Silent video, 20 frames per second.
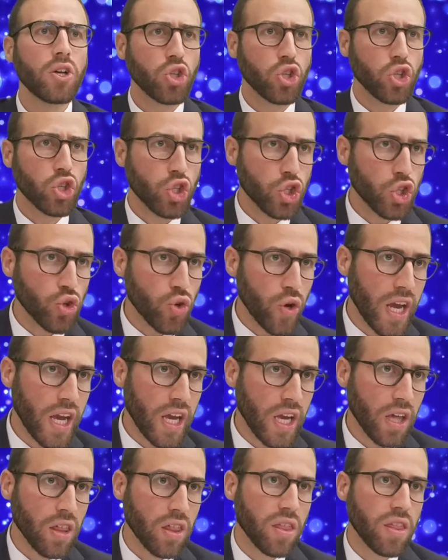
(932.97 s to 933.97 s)

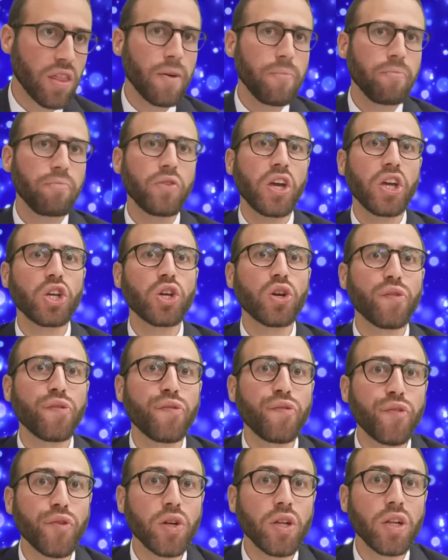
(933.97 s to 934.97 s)
strength, in your
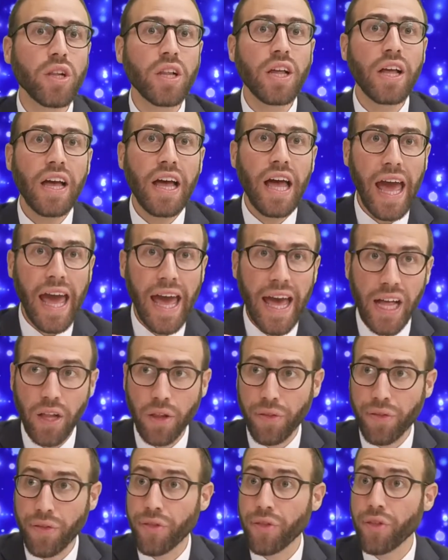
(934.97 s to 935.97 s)
full
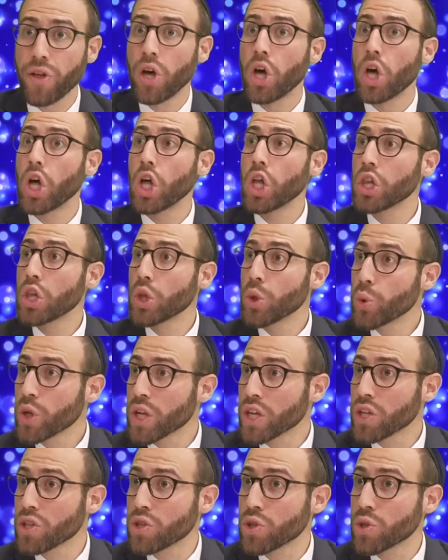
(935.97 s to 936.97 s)
health,
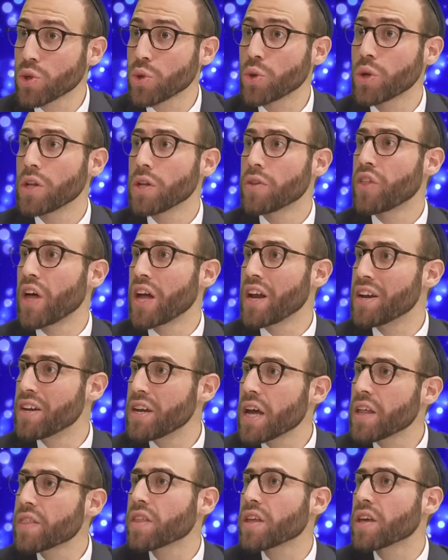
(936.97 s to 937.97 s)
alluding to that
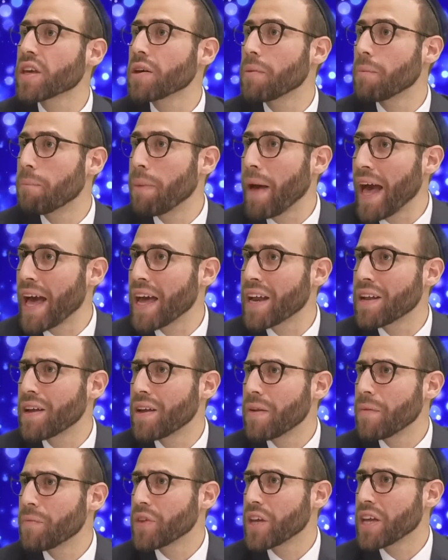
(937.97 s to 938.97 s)
nothing
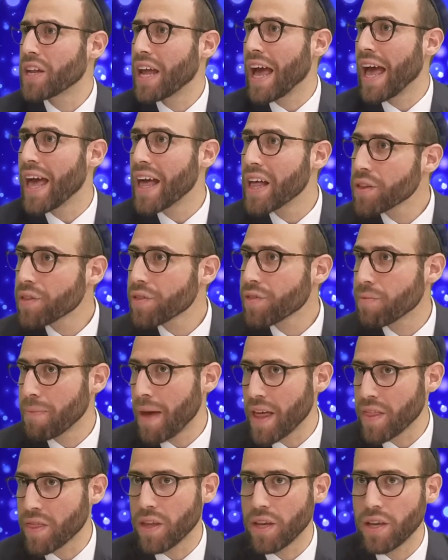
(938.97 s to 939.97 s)
bad in a health
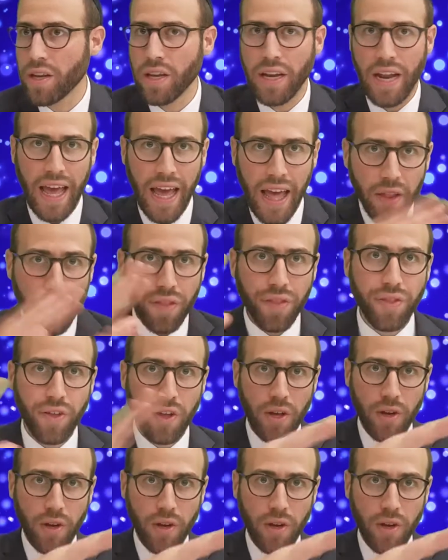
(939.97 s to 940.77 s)
method, in a health